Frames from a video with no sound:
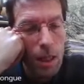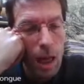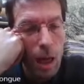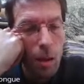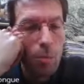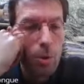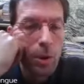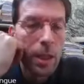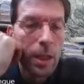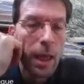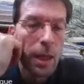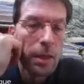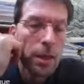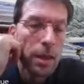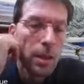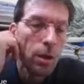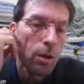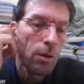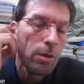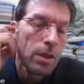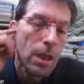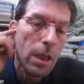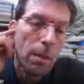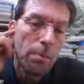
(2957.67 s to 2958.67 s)
carbonate
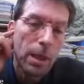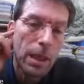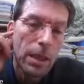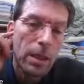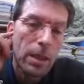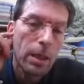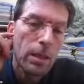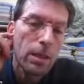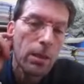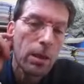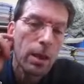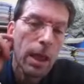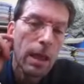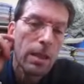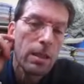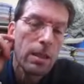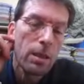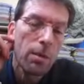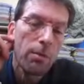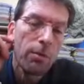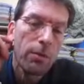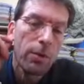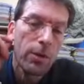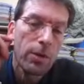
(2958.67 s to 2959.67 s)
hydroxyapatite, a
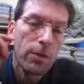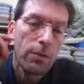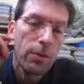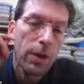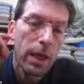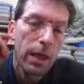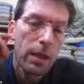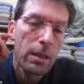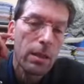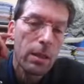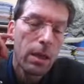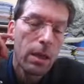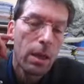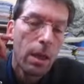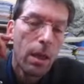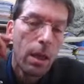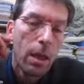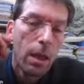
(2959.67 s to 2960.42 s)
calcium phosphate,